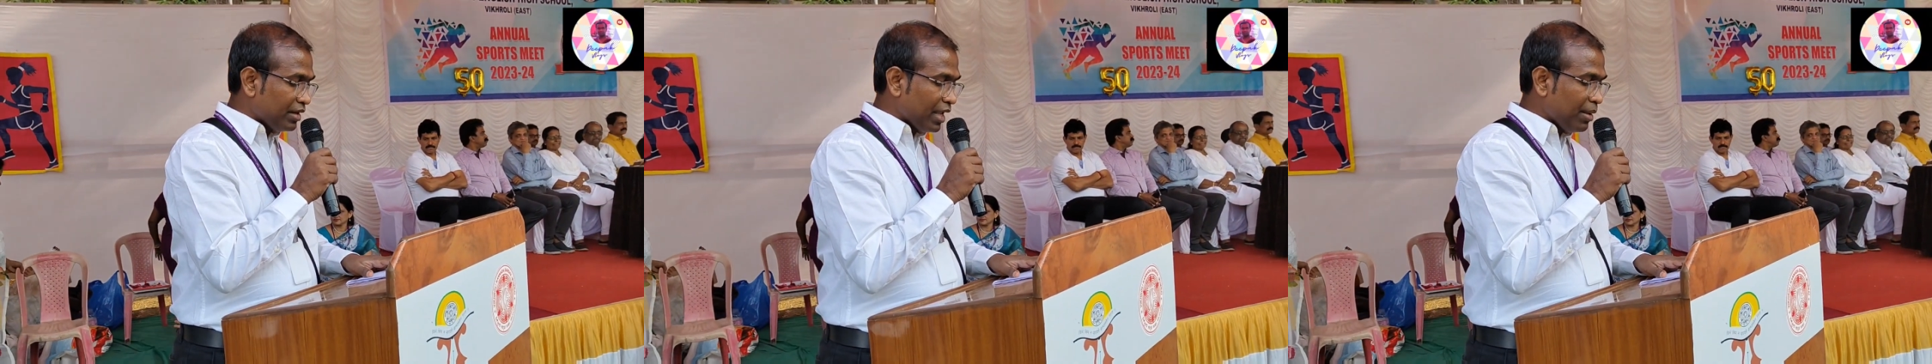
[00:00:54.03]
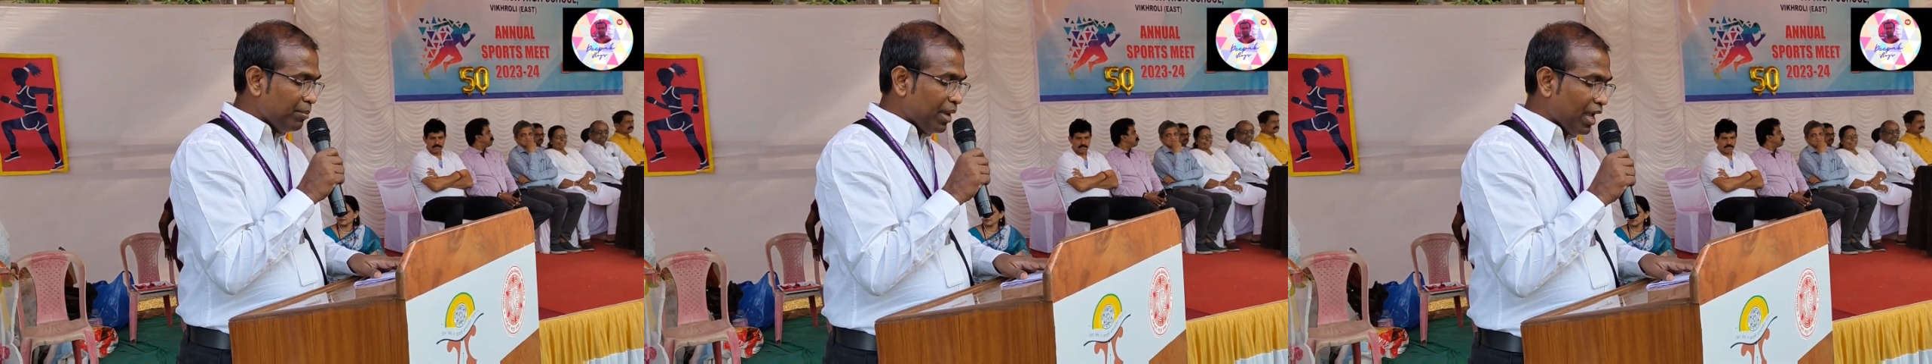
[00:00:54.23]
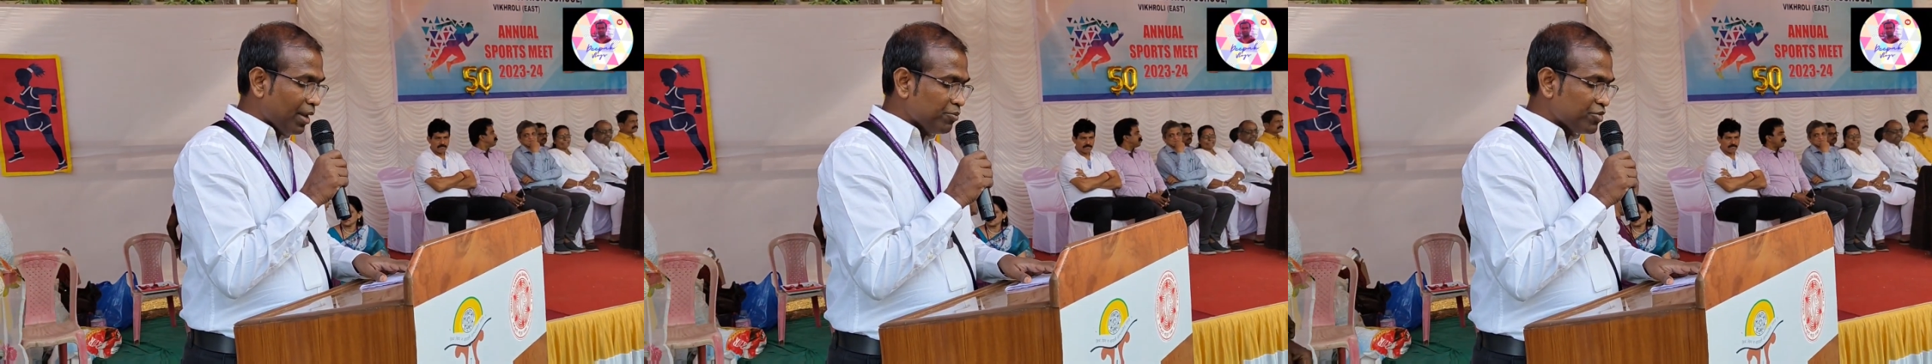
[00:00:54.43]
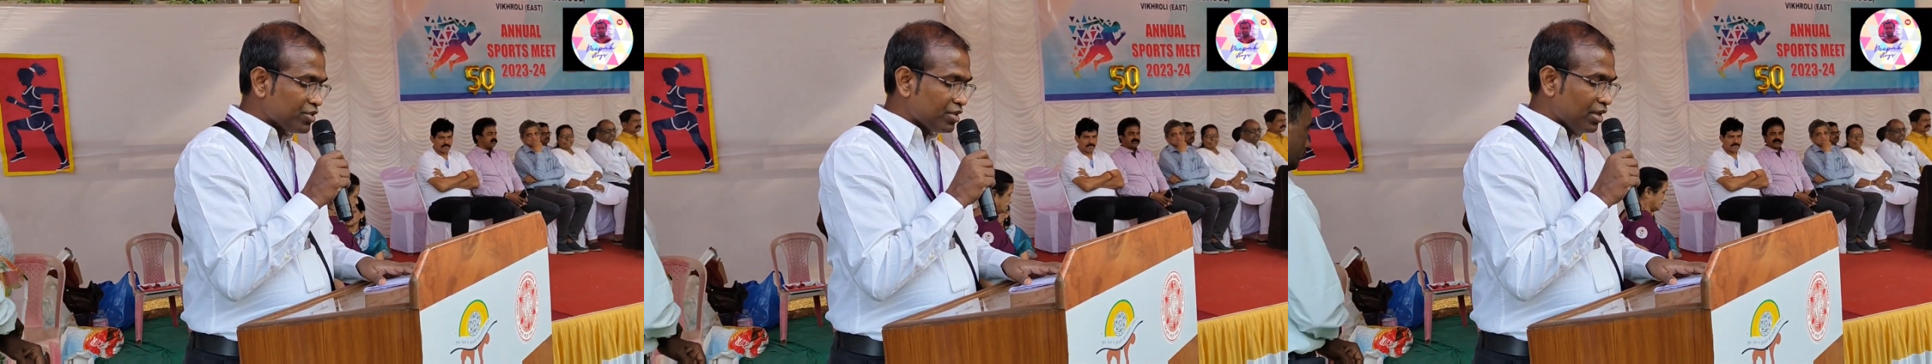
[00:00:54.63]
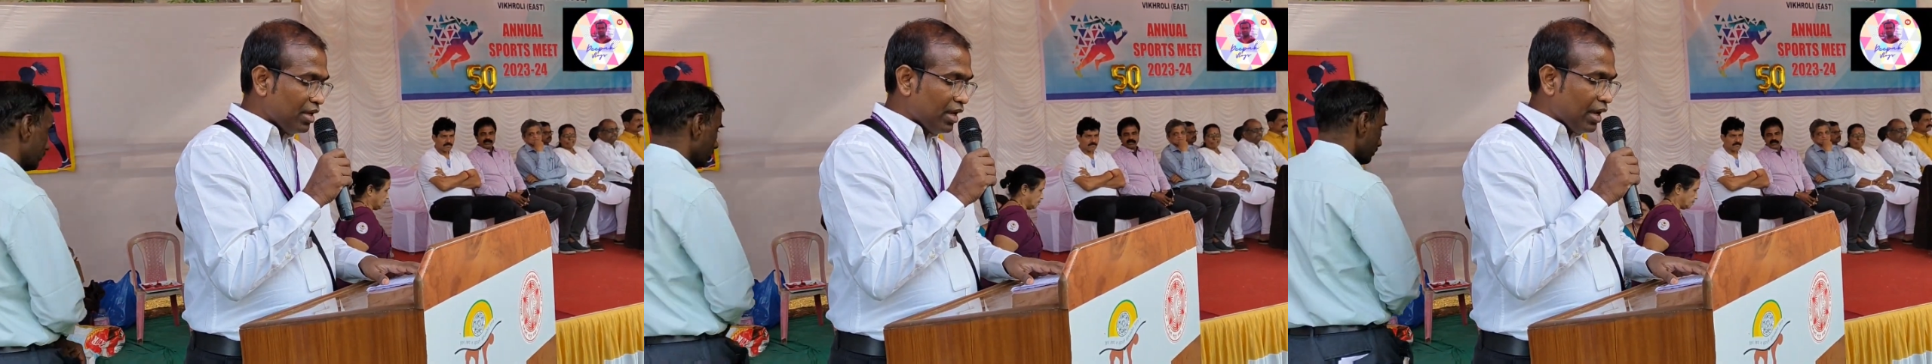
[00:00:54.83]
team
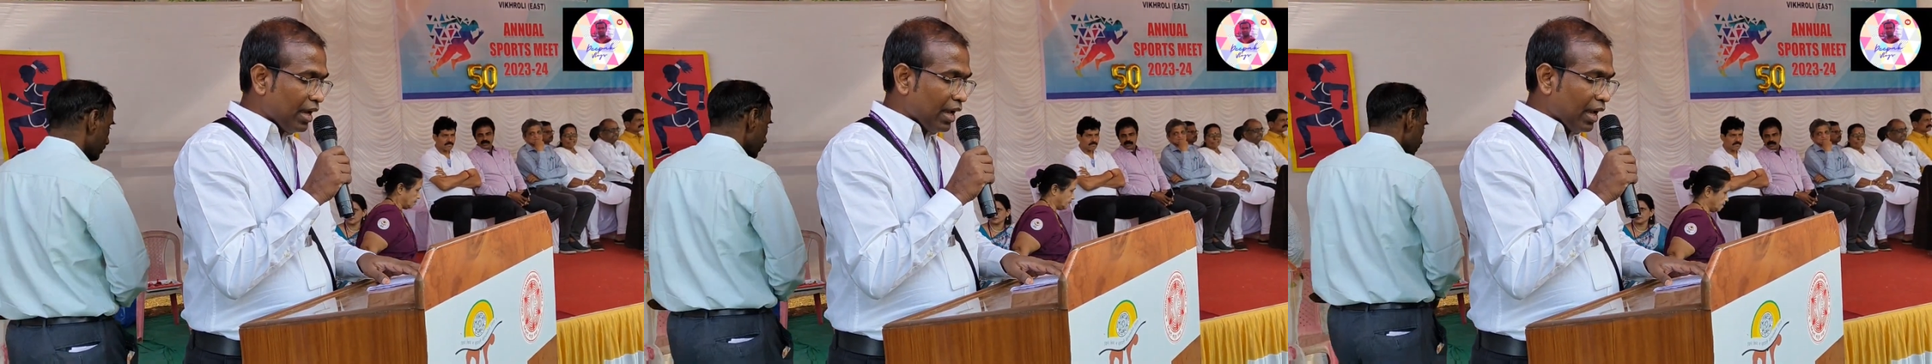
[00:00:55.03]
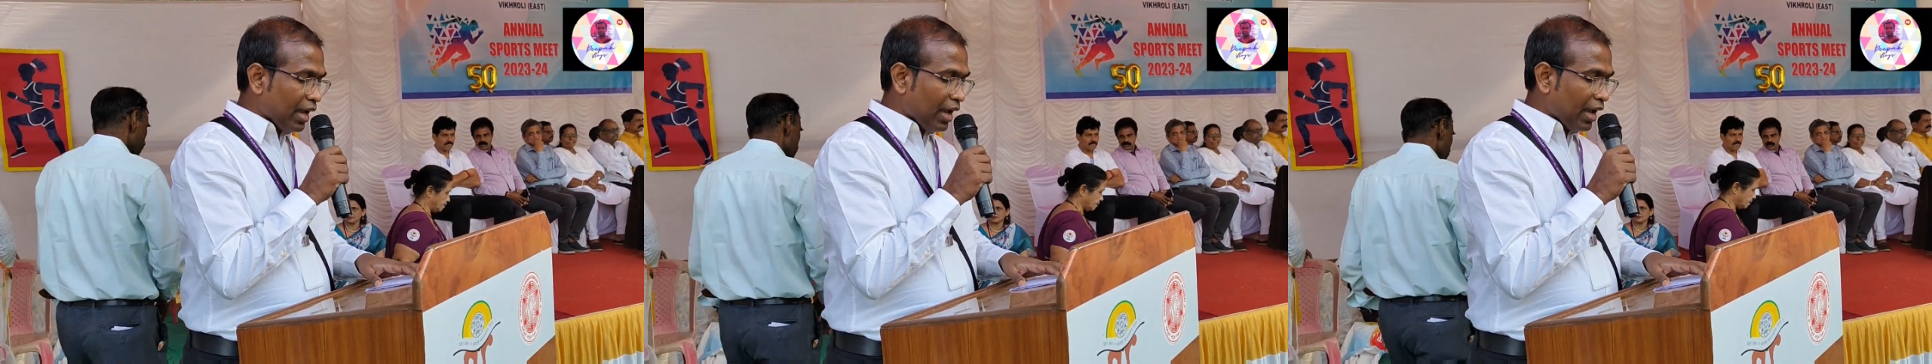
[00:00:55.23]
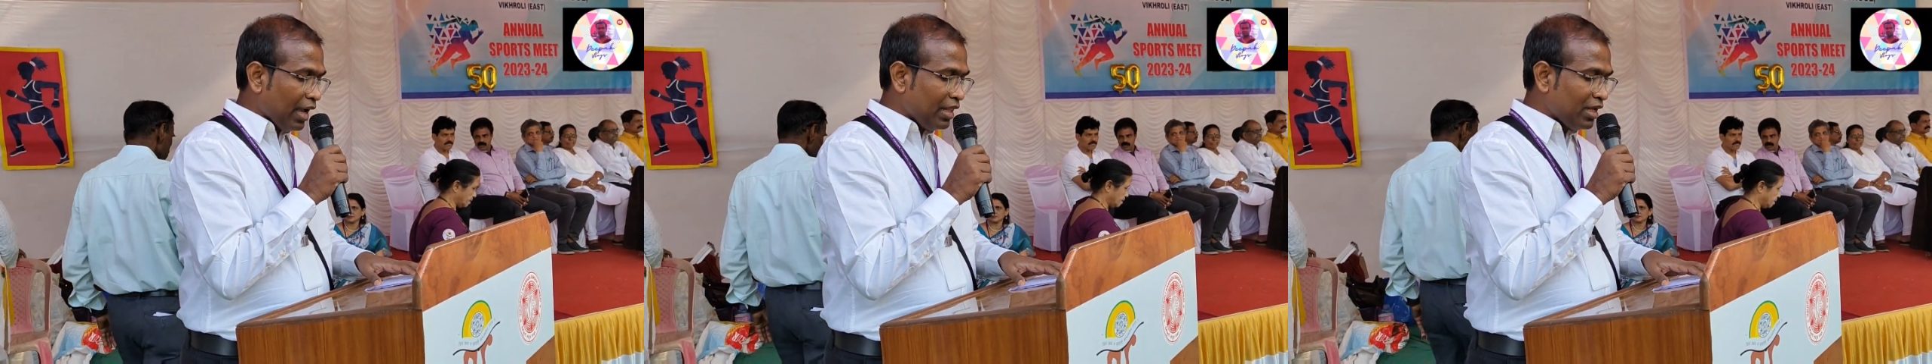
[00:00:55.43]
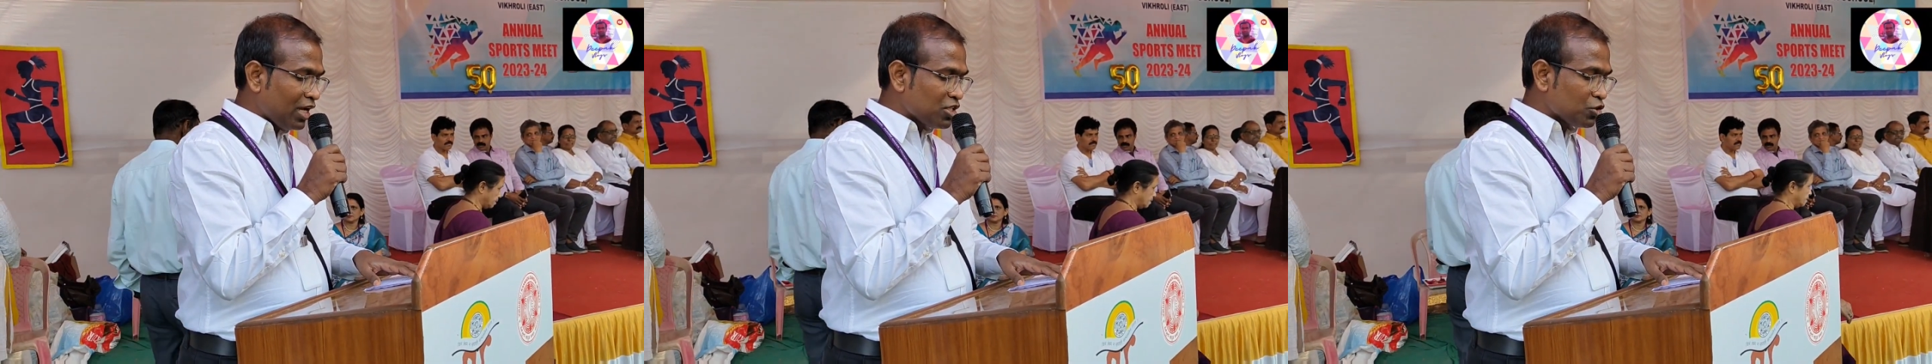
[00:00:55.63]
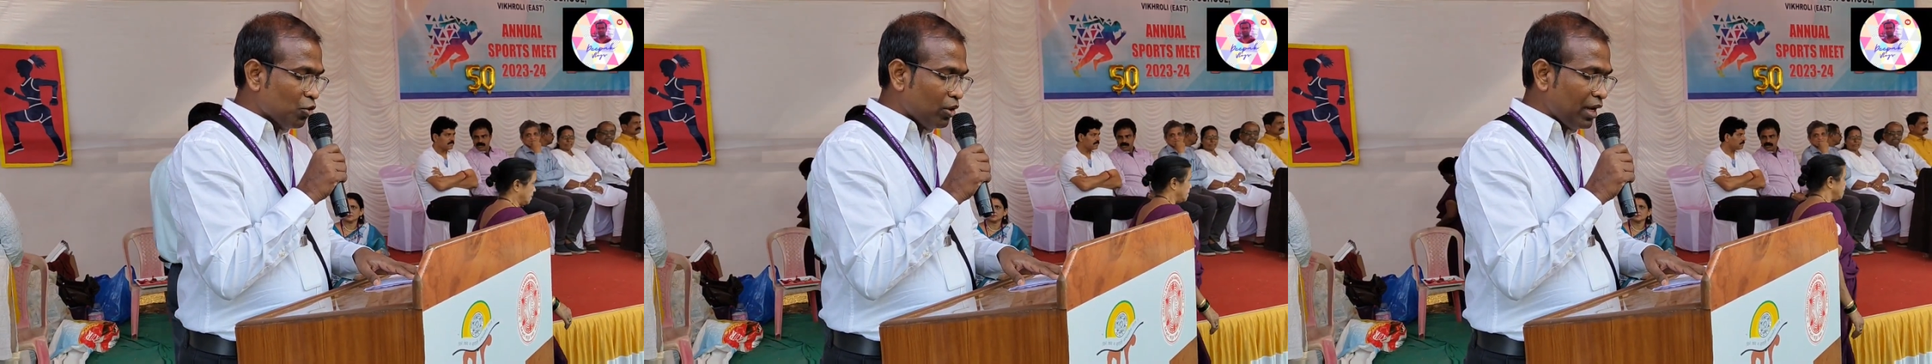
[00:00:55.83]
games. In
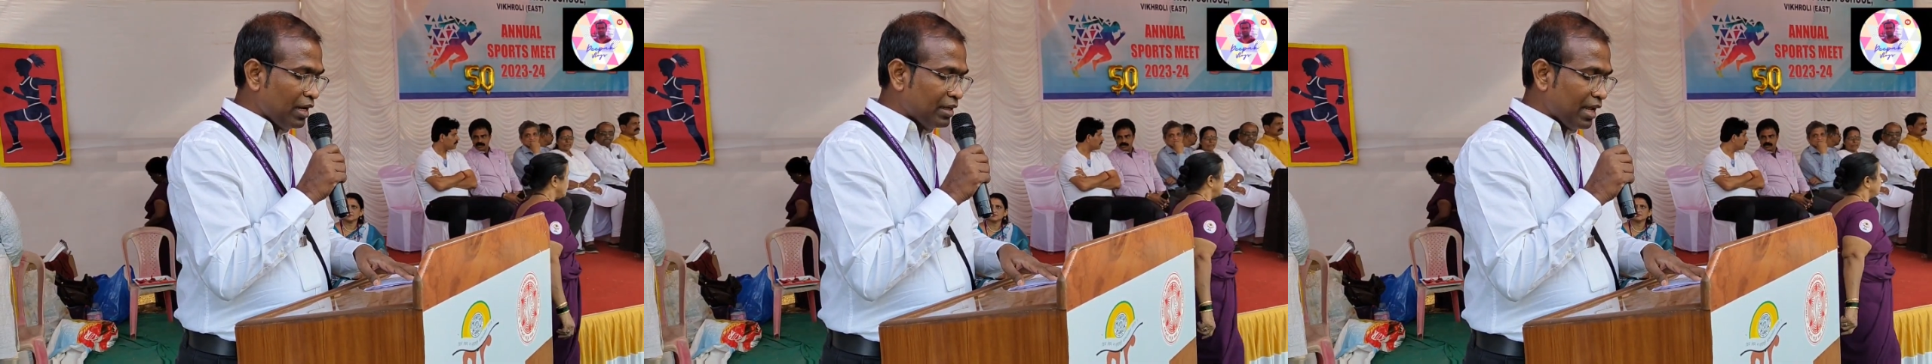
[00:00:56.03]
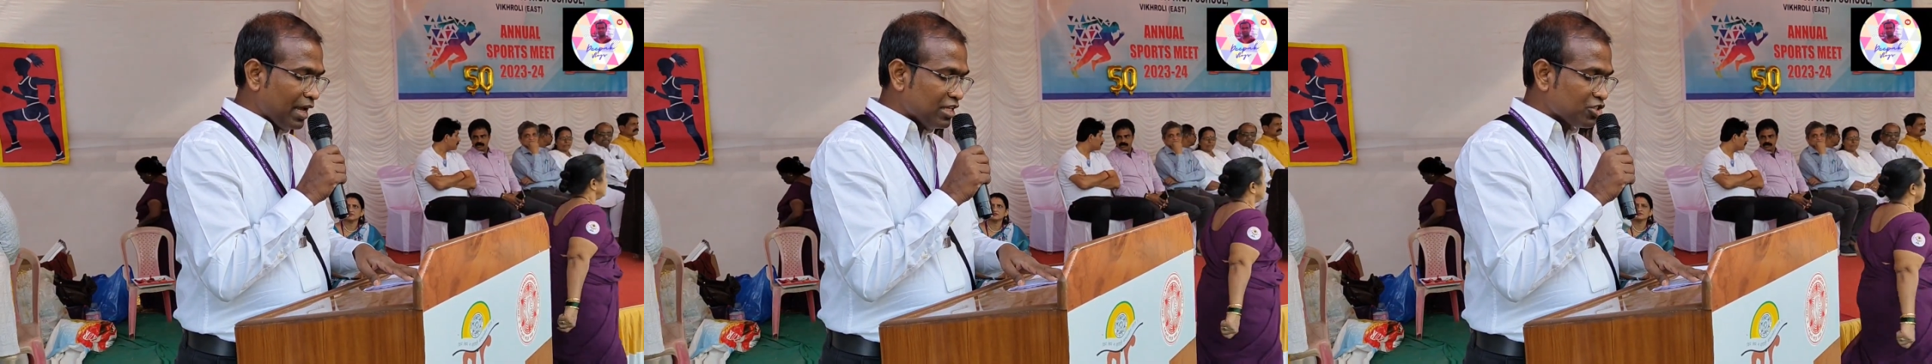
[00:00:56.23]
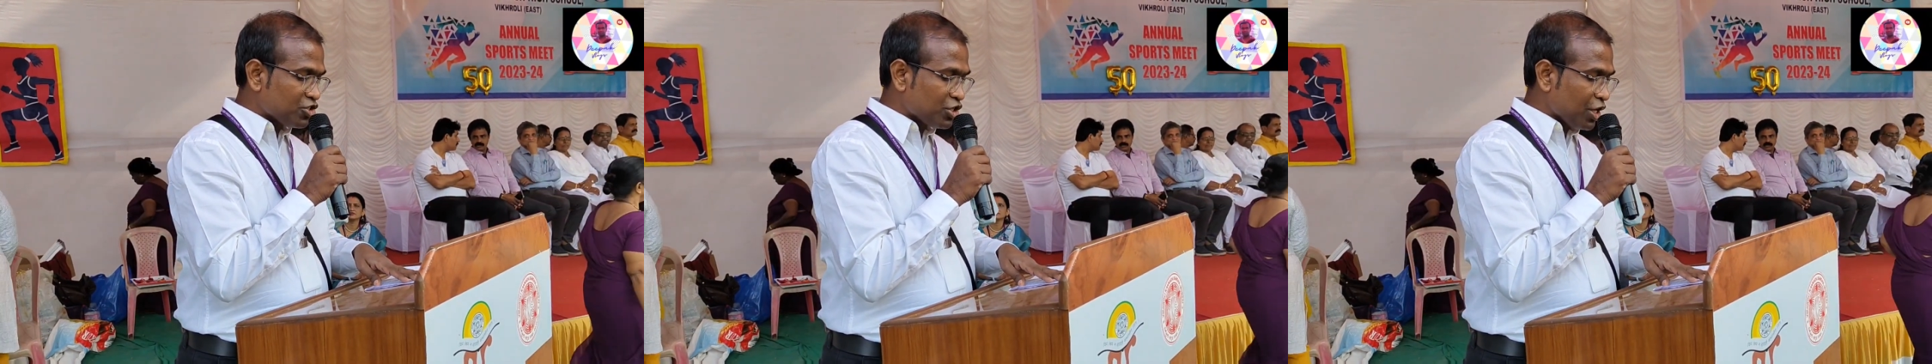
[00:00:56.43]
her schooling days,